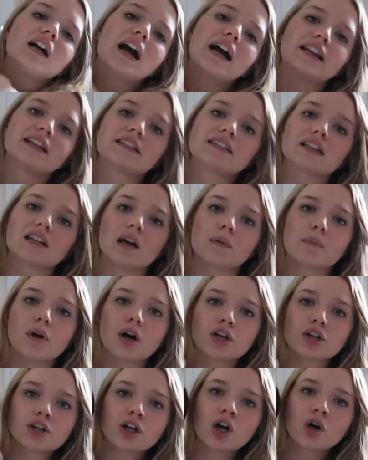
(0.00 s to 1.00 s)
kind of sit up
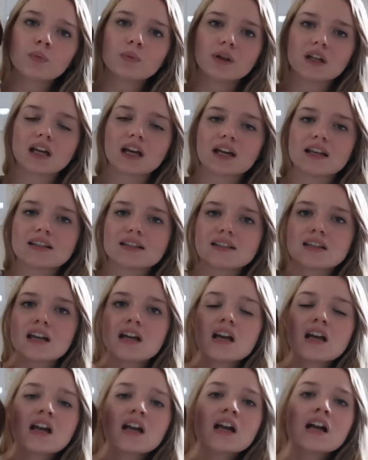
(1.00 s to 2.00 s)
on her own because
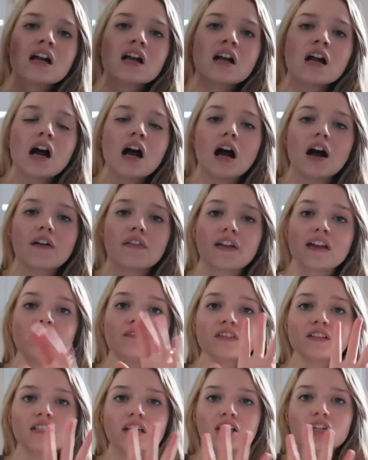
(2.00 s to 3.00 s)
the
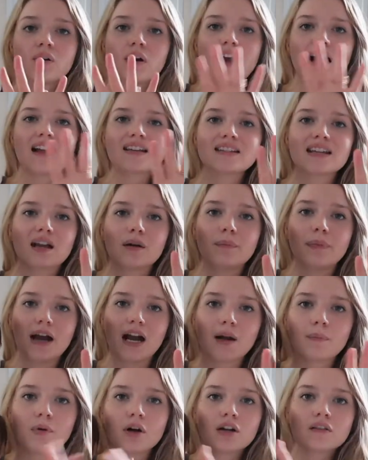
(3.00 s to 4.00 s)
Infantino has like a
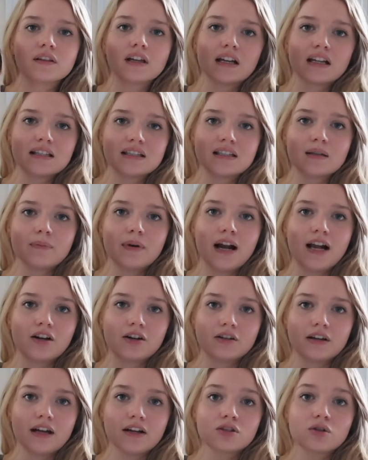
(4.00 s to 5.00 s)
back part that can sit behind
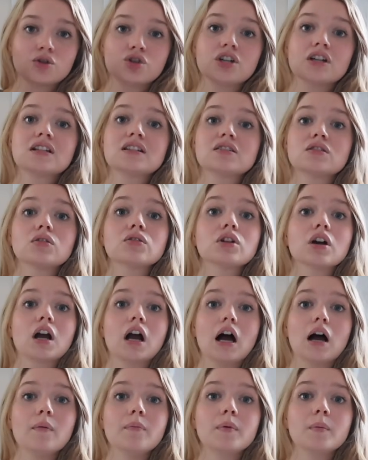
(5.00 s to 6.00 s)
her neck so she can still look
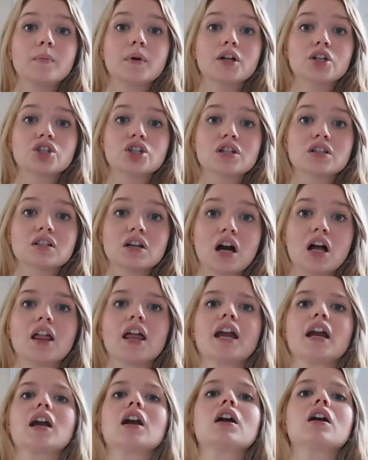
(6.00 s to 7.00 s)
up, but she's not
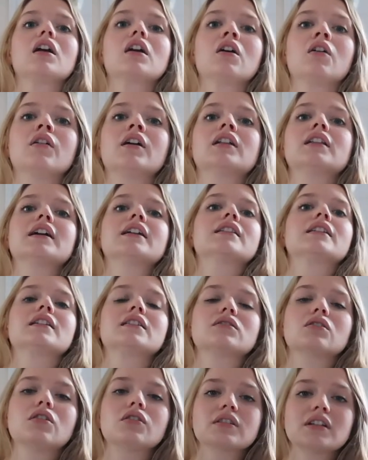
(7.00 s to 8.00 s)
like going like
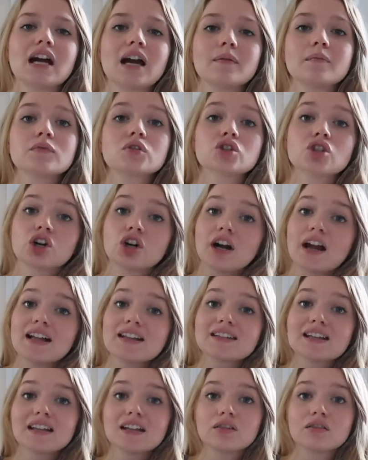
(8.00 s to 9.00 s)
this all the time. Her
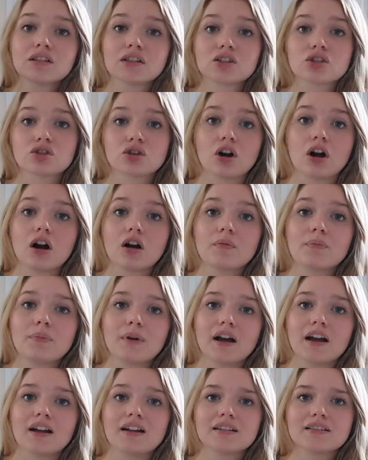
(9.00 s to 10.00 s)
head's getting really strong,
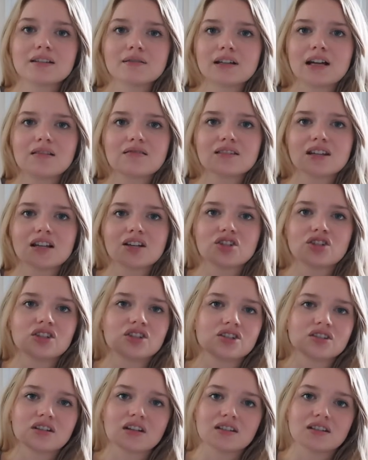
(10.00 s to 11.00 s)
but sometimes like she
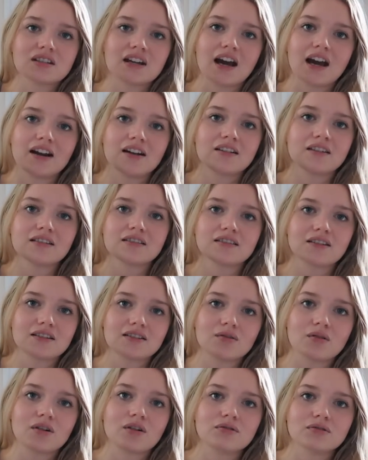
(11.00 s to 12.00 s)
just gets tired and
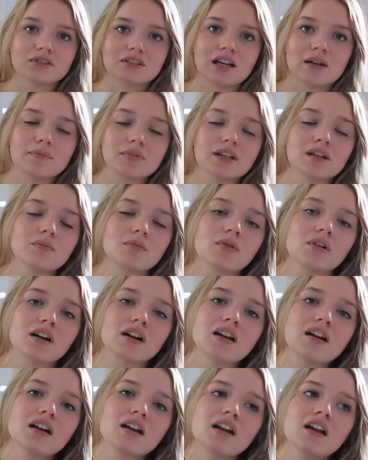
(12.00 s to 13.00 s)
doesn't want to hold it up anymore.